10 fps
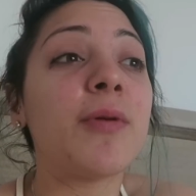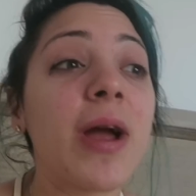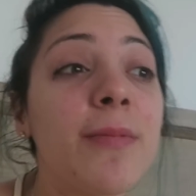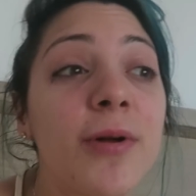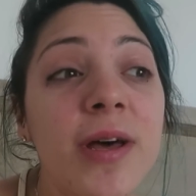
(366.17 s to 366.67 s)
We were
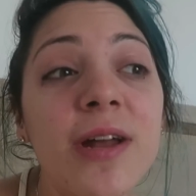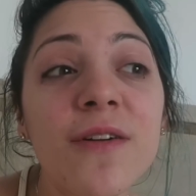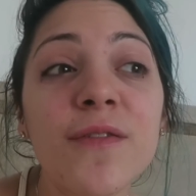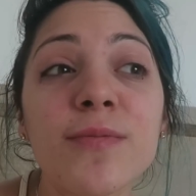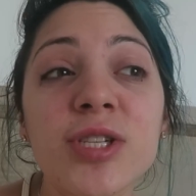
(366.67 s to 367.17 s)
able to
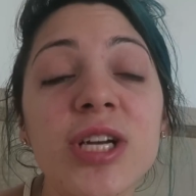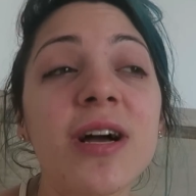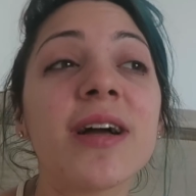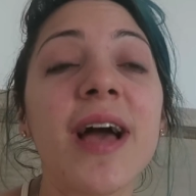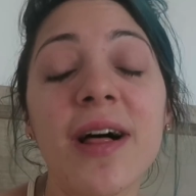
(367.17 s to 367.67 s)
interview Machine
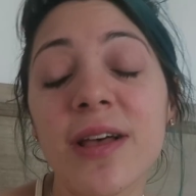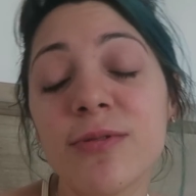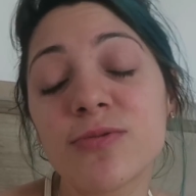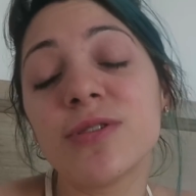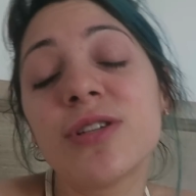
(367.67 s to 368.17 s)
Gun Kelly,
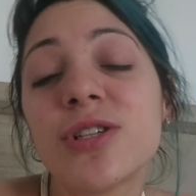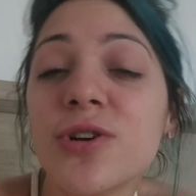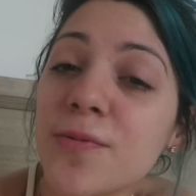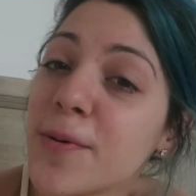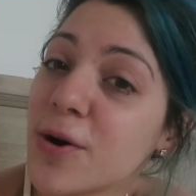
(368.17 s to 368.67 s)
which was
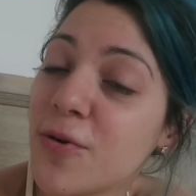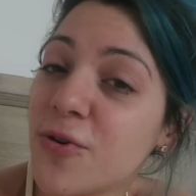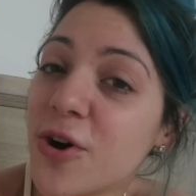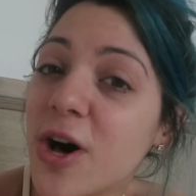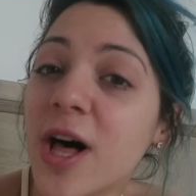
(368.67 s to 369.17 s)
super
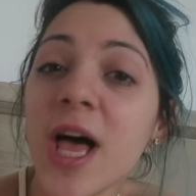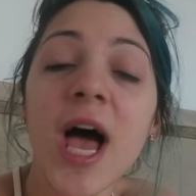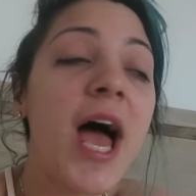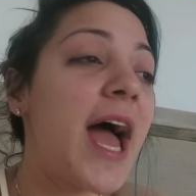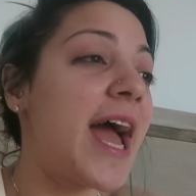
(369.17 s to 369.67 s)
cool,
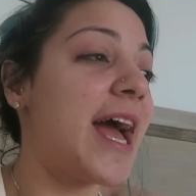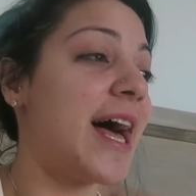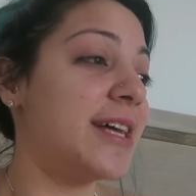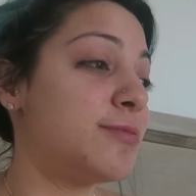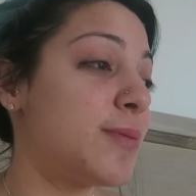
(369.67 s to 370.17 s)

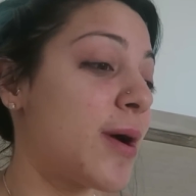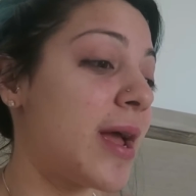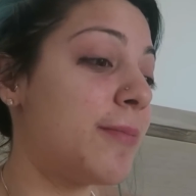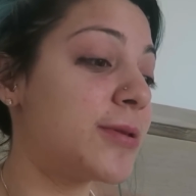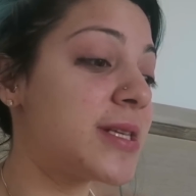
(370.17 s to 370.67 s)
and we were
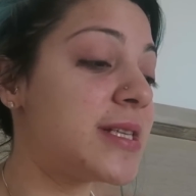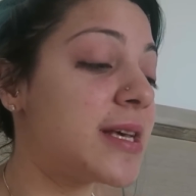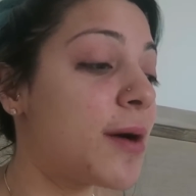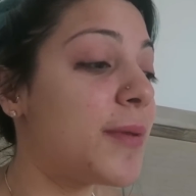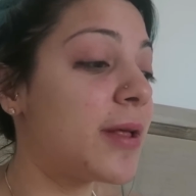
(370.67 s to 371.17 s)
able to
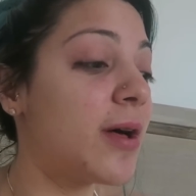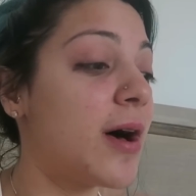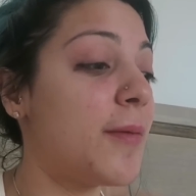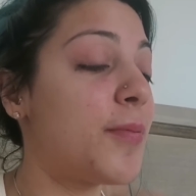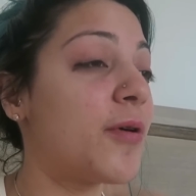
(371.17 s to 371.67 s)
see
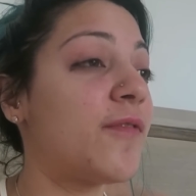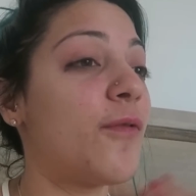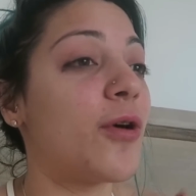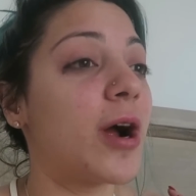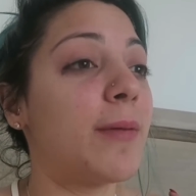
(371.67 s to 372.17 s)
Camila
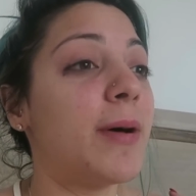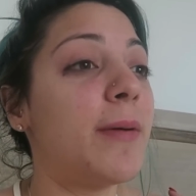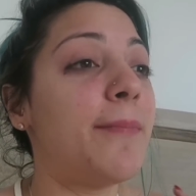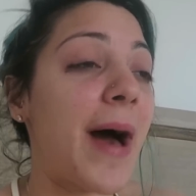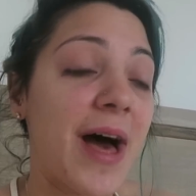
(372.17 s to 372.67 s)
perform
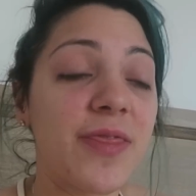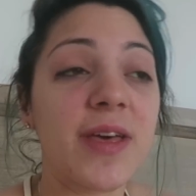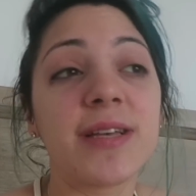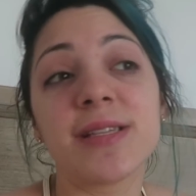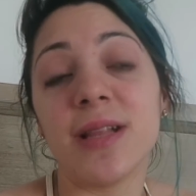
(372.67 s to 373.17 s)
Bad
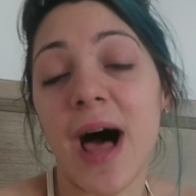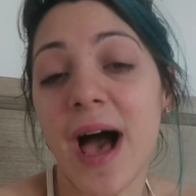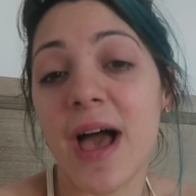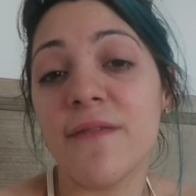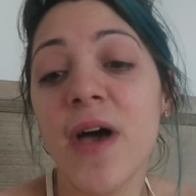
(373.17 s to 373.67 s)
Things
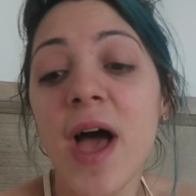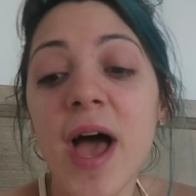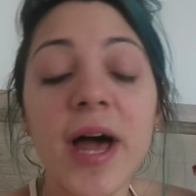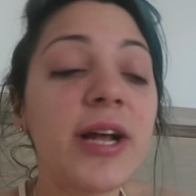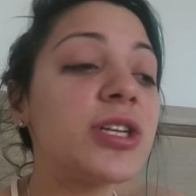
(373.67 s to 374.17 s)
live.
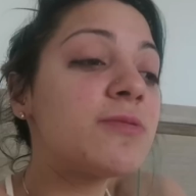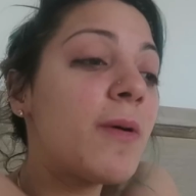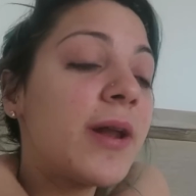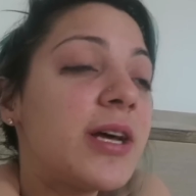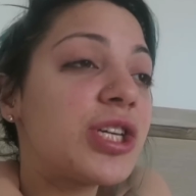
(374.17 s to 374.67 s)
And I just
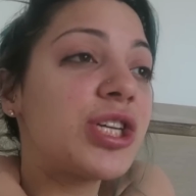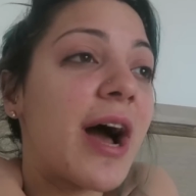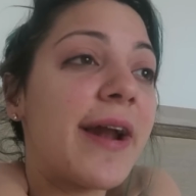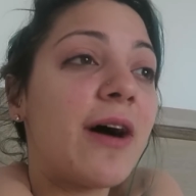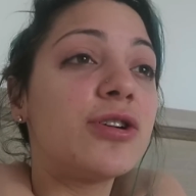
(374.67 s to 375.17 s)
want to
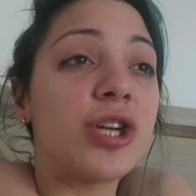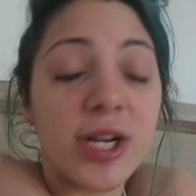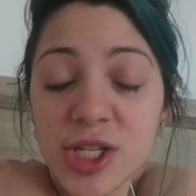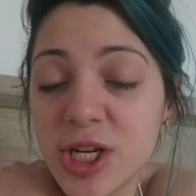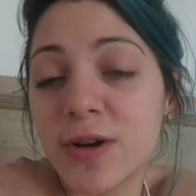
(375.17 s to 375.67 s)
shout out
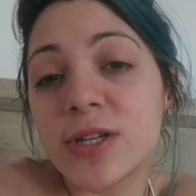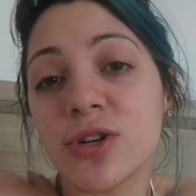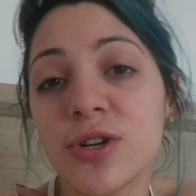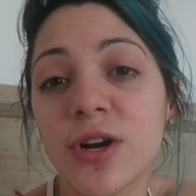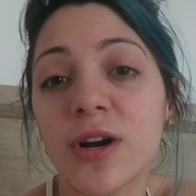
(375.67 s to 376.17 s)
Just Jared
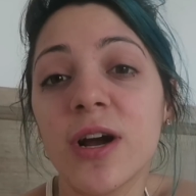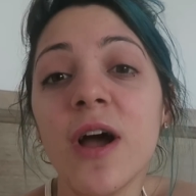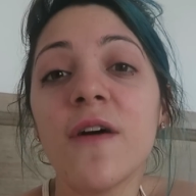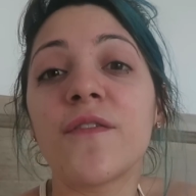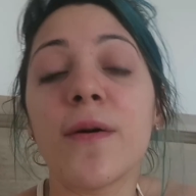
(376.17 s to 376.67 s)
Junior
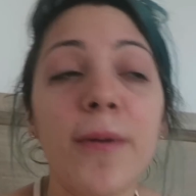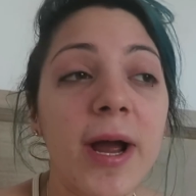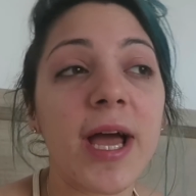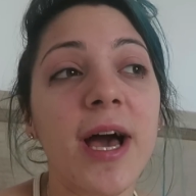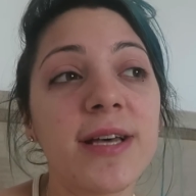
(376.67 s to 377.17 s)
for
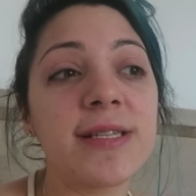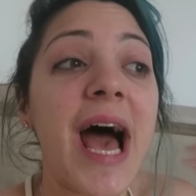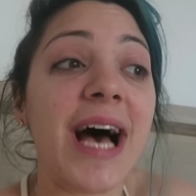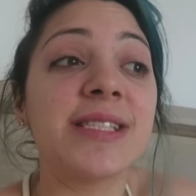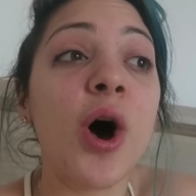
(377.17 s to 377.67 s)
bringing us
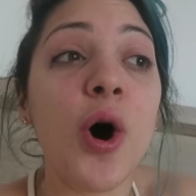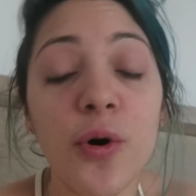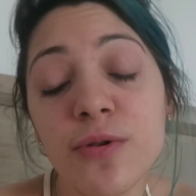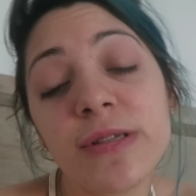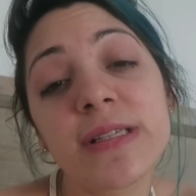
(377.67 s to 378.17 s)
as
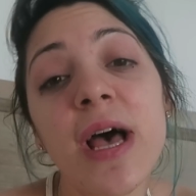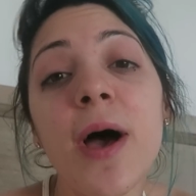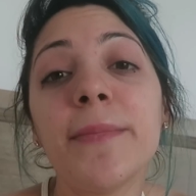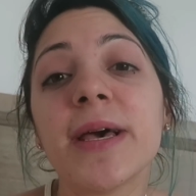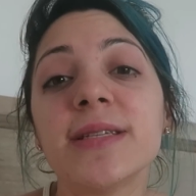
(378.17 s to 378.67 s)
hosts,
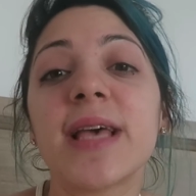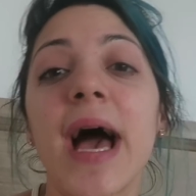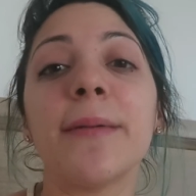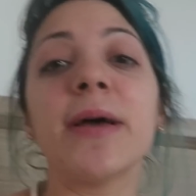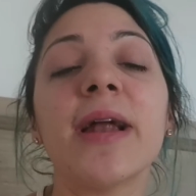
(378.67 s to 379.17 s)
because
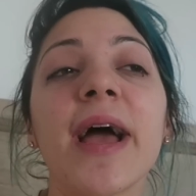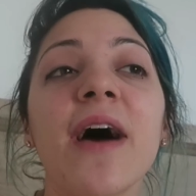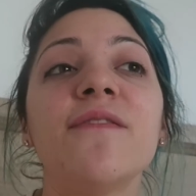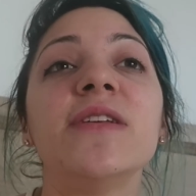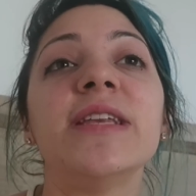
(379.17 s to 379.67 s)
Gabi and I
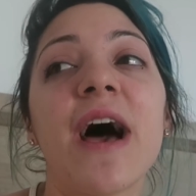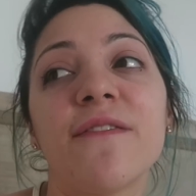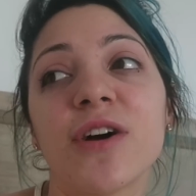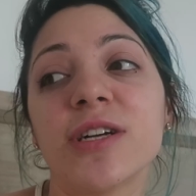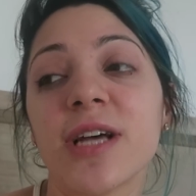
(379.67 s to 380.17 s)
have
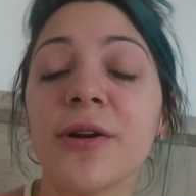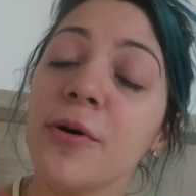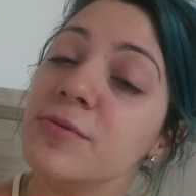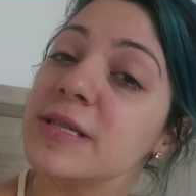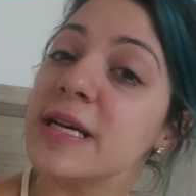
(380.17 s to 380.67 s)
never done
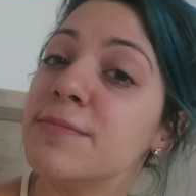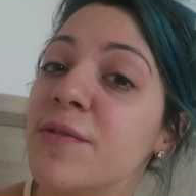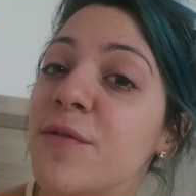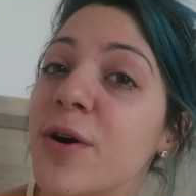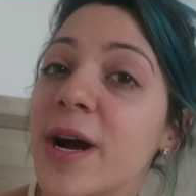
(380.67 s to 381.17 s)
hosting
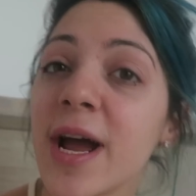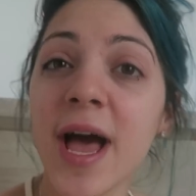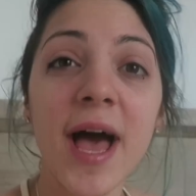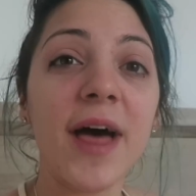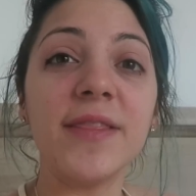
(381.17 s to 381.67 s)
before,
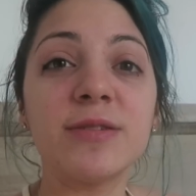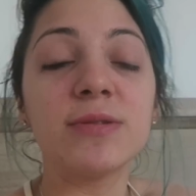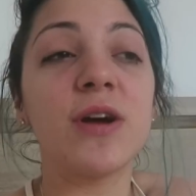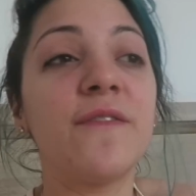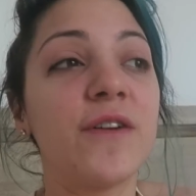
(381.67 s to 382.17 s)
and this
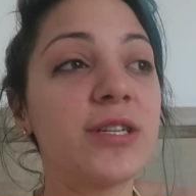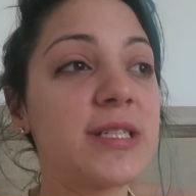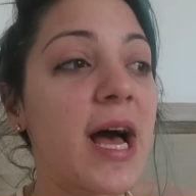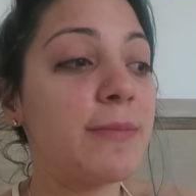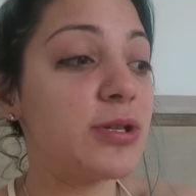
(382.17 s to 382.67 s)
was our
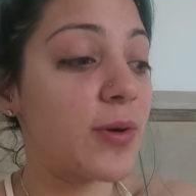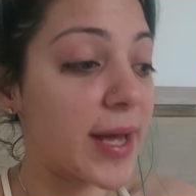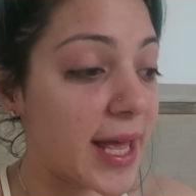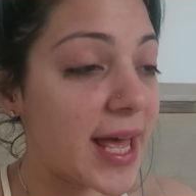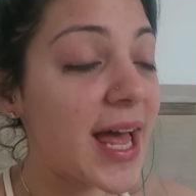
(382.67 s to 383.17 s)
first time
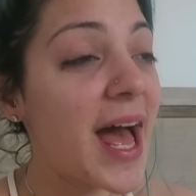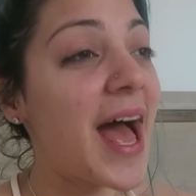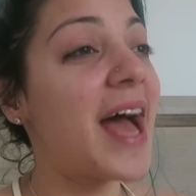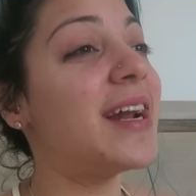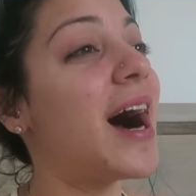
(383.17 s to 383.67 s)
doing it.
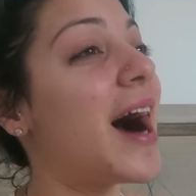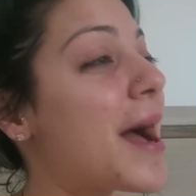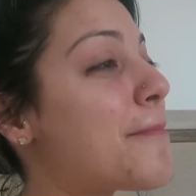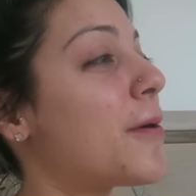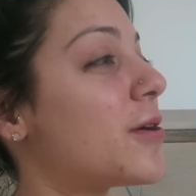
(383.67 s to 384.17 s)
And
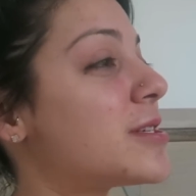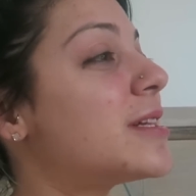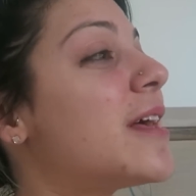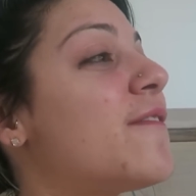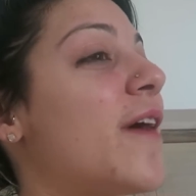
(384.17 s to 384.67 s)
I
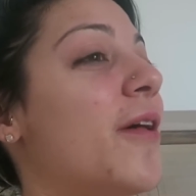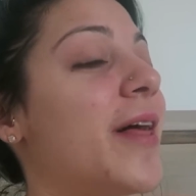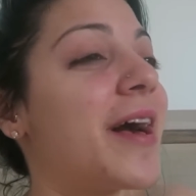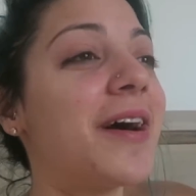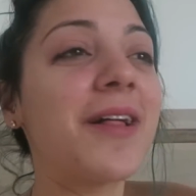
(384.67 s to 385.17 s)
personally felt
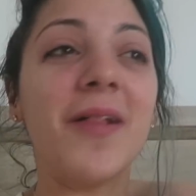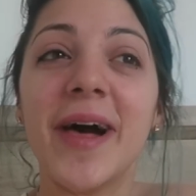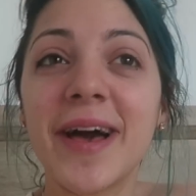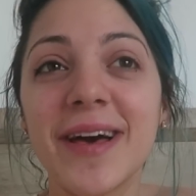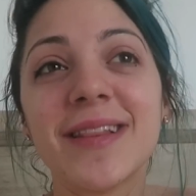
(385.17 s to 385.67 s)
like a
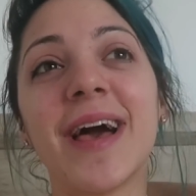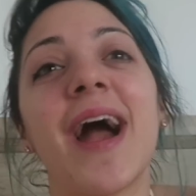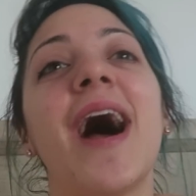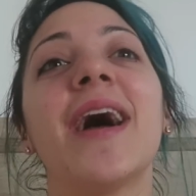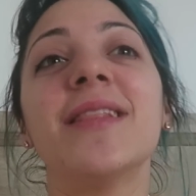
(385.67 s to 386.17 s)
click.
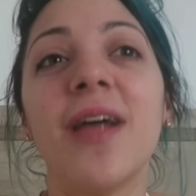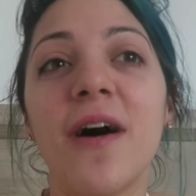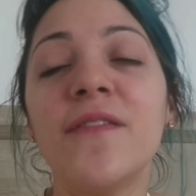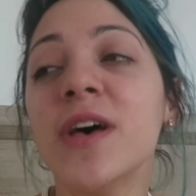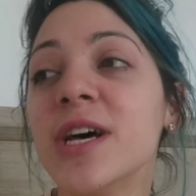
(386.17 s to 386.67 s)
Like, I
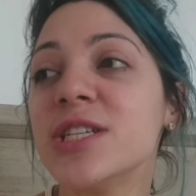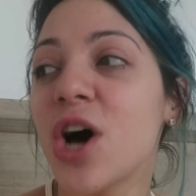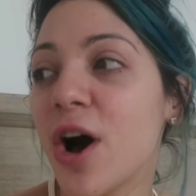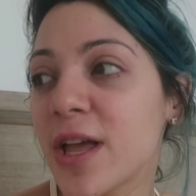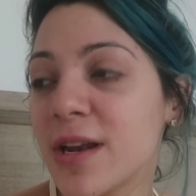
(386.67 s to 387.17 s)
love
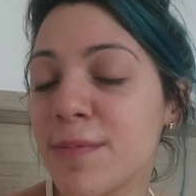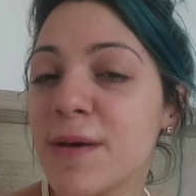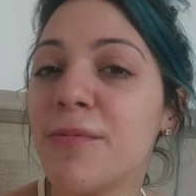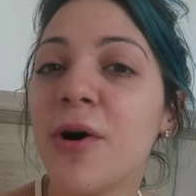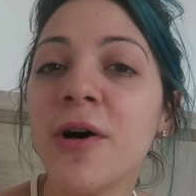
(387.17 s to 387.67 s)
talking to
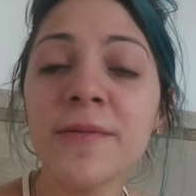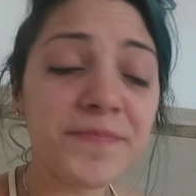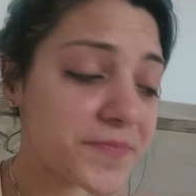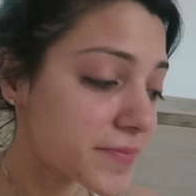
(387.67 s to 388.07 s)
people.